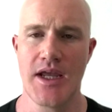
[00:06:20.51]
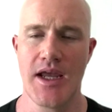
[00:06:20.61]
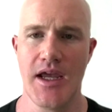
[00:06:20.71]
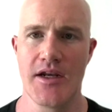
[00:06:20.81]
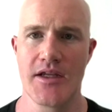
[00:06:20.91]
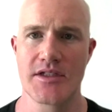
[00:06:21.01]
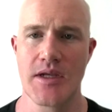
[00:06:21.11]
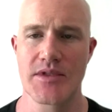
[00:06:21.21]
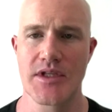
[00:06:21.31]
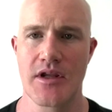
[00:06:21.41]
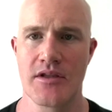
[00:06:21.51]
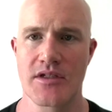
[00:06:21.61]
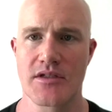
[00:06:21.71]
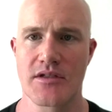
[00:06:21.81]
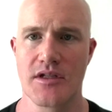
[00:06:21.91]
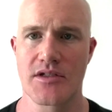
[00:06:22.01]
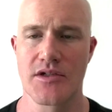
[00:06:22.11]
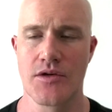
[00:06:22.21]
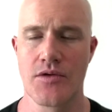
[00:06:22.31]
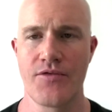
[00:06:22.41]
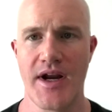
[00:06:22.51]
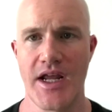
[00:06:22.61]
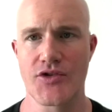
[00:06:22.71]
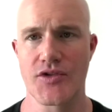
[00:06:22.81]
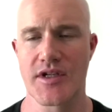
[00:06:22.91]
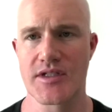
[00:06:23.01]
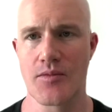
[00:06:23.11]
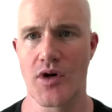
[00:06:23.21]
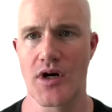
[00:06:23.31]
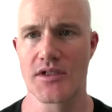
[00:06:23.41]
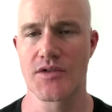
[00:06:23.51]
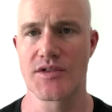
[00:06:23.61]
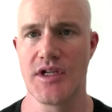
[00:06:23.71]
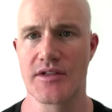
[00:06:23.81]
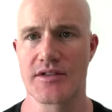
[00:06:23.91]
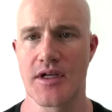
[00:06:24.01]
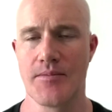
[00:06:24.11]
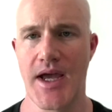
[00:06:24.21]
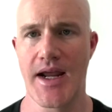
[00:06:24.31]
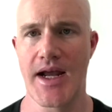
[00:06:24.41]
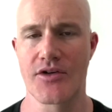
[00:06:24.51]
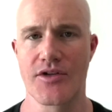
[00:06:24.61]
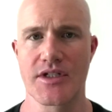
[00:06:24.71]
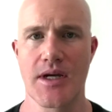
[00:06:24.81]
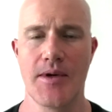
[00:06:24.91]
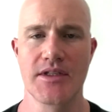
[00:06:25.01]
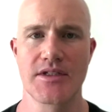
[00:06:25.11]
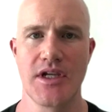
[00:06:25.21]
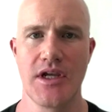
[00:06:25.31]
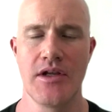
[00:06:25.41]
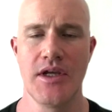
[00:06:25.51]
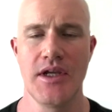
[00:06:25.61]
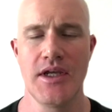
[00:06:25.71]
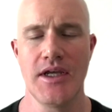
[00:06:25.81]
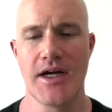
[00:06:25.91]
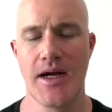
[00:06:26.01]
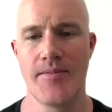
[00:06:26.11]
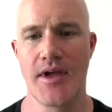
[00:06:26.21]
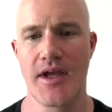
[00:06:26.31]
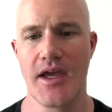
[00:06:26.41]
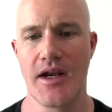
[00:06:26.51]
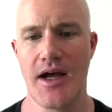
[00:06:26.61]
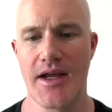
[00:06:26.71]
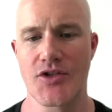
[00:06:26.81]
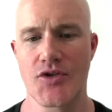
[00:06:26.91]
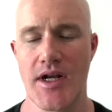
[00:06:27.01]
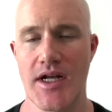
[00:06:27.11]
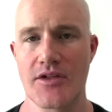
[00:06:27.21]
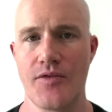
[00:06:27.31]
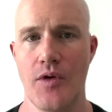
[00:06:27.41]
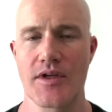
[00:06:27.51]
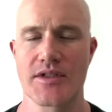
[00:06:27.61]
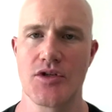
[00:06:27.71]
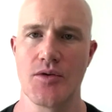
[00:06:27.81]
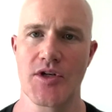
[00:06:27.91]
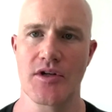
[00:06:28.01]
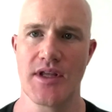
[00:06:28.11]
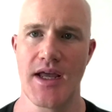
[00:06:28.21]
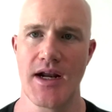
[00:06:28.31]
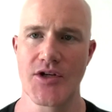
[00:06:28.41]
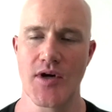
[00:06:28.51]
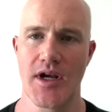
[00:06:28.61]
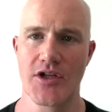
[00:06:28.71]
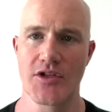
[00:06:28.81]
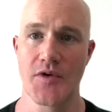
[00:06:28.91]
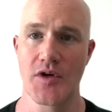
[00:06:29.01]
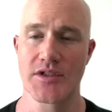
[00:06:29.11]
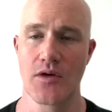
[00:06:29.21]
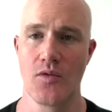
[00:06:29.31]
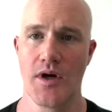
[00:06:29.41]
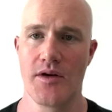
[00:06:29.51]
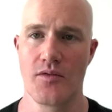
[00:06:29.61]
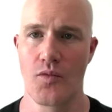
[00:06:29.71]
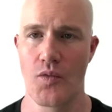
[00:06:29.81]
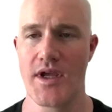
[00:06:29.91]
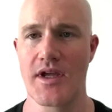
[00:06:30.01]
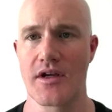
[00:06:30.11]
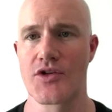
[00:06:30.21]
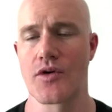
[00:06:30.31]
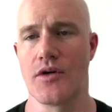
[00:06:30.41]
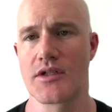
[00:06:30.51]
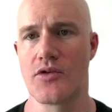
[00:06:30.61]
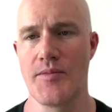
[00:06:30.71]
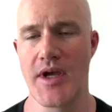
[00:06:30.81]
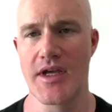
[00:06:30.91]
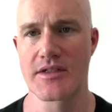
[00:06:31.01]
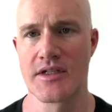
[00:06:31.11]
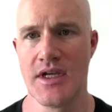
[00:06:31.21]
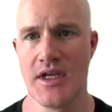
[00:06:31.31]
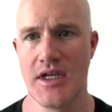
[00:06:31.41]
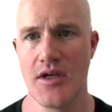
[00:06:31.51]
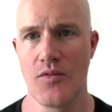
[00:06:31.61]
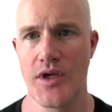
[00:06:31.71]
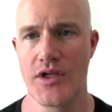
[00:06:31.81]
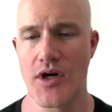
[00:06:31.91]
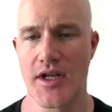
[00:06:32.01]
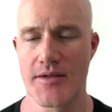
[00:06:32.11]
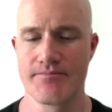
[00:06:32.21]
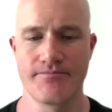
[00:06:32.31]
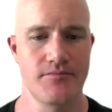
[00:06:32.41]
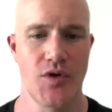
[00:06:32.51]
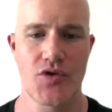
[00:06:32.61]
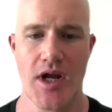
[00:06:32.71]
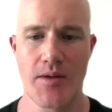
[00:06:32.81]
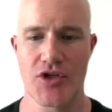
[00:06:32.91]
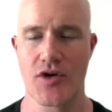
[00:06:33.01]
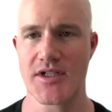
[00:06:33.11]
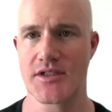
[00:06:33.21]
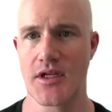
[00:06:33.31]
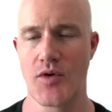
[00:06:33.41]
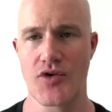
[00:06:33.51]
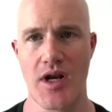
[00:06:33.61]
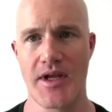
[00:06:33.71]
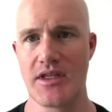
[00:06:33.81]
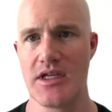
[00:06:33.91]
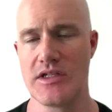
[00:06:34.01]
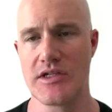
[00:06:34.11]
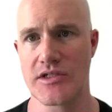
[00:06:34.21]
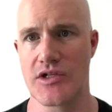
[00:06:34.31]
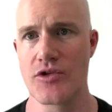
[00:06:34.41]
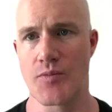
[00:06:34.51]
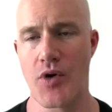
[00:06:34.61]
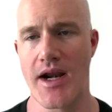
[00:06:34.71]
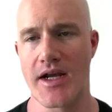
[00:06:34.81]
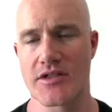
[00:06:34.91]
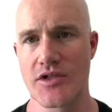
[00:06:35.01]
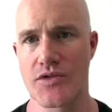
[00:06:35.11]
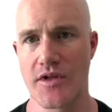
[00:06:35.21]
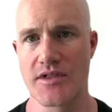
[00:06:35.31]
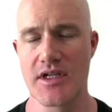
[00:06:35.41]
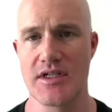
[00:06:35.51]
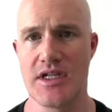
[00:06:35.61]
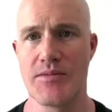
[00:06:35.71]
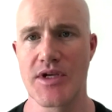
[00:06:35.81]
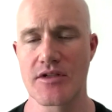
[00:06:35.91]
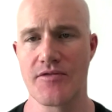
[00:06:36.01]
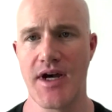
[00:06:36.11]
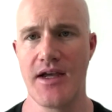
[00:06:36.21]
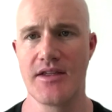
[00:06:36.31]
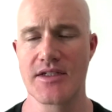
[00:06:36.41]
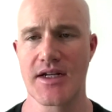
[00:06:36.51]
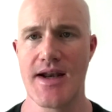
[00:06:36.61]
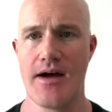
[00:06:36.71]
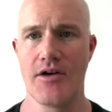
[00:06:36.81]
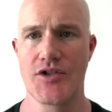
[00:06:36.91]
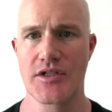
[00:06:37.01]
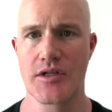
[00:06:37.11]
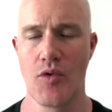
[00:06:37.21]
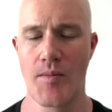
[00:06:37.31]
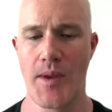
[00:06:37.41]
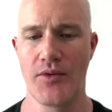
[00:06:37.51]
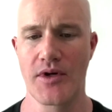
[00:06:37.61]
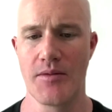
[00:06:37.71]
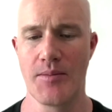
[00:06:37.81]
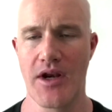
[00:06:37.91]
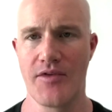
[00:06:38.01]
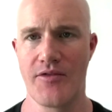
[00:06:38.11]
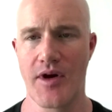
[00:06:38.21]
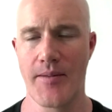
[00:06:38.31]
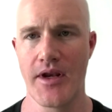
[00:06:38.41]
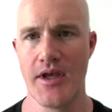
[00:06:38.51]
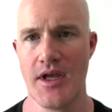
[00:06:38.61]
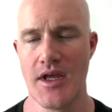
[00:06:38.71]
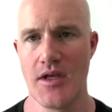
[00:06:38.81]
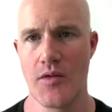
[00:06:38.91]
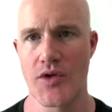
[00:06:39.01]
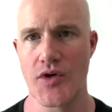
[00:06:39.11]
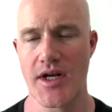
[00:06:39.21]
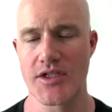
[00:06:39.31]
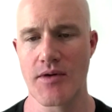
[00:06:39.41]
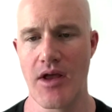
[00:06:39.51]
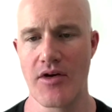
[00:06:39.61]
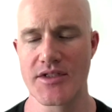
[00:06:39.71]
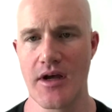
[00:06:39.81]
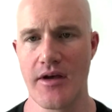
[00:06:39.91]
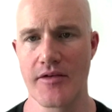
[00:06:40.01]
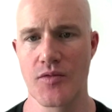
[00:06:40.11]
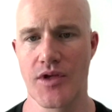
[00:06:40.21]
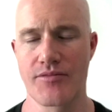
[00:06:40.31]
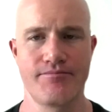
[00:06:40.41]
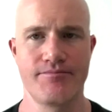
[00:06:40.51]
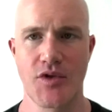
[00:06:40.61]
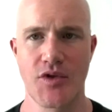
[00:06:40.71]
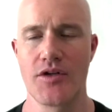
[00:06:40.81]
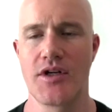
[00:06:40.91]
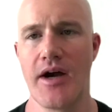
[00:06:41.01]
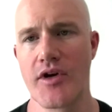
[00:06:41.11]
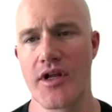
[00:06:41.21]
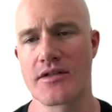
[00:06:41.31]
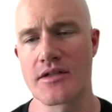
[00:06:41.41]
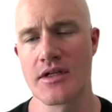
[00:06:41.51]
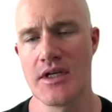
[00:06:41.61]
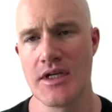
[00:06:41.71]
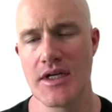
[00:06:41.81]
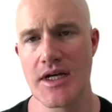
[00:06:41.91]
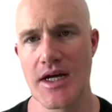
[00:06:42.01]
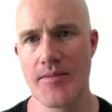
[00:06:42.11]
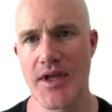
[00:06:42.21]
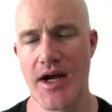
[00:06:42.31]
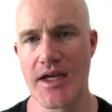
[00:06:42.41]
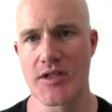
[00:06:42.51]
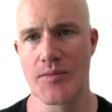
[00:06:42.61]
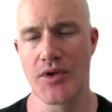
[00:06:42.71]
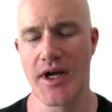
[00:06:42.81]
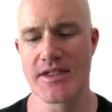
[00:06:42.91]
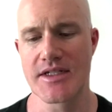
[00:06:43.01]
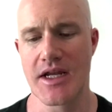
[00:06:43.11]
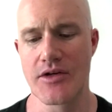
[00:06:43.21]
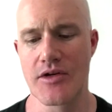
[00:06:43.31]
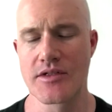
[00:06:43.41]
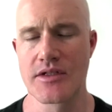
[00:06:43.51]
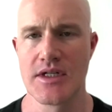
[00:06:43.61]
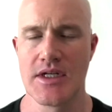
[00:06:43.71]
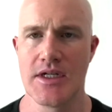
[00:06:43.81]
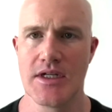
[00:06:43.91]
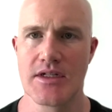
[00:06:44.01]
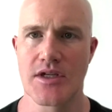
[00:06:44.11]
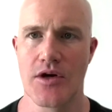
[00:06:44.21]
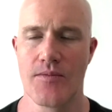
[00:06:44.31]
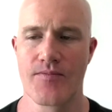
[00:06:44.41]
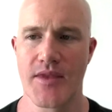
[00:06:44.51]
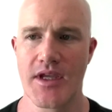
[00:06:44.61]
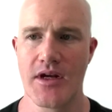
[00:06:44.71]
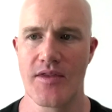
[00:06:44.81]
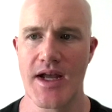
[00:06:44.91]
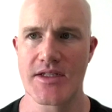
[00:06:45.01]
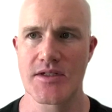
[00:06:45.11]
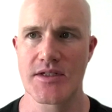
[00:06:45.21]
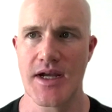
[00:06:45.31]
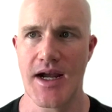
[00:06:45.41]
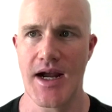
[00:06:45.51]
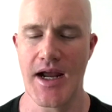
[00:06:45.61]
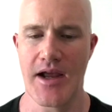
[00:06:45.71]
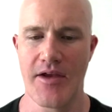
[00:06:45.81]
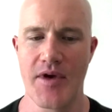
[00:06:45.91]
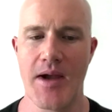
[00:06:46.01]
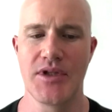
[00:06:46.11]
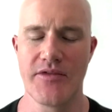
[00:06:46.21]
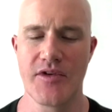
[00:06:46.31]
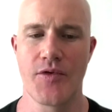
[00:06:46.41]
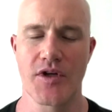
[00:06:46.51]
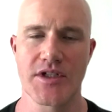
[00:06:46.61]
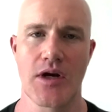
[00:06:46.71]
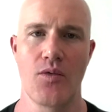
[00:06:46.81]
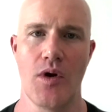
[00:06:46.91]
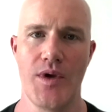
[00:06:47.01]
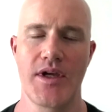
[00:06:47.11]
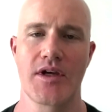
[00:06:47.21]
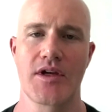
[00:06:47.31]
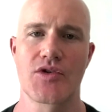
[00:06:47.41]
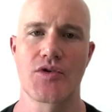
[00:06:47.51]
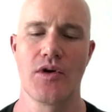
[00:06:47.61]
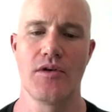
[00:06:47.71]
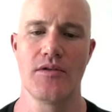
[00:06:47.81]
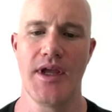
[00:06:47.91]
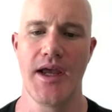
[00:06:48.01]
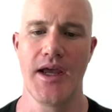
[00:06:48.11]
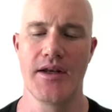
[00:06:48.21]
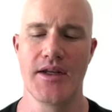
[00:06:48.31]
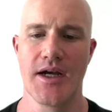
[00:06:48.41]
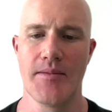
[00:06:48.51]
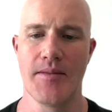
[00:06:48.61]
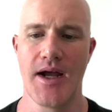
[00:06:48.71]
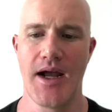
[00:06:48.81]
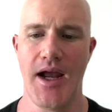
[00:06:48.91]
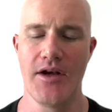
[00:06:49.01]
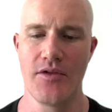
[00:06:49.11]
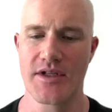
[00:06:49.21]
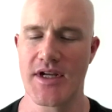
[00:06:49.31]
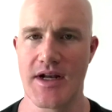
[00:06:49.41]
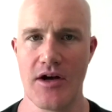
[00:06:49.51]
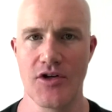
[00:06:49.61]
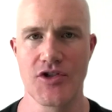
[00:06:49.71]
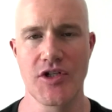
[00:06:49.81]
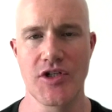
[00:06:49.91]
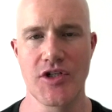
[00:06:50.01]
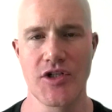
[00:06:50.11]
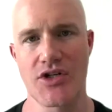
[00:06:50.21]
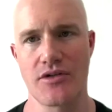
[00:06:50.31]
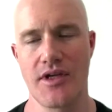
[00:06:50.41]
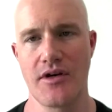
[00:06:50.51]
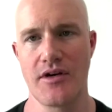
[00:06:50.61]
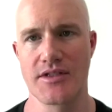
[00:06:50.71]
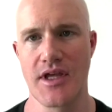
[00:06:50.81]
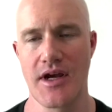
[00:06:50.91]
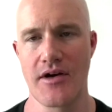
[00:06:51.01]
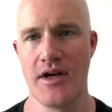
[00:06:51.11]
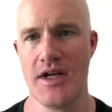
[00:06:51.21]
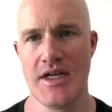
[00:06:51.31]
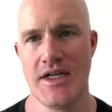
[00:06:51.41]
And it seems that in this new financial system, we're also seeing some bad actors come on the scene. Again, I try not to focus too much on that. I try to just focus on what we can control at Coinbase. We try to be trusted. We try to make the easiest to use products to sort of demystify this technology so more people can benefit from it. We try to surround ourselves with good governance, the highest compliance standards. And so, you know, I believe in focusing on what we can control. And I know the technology potential here is there.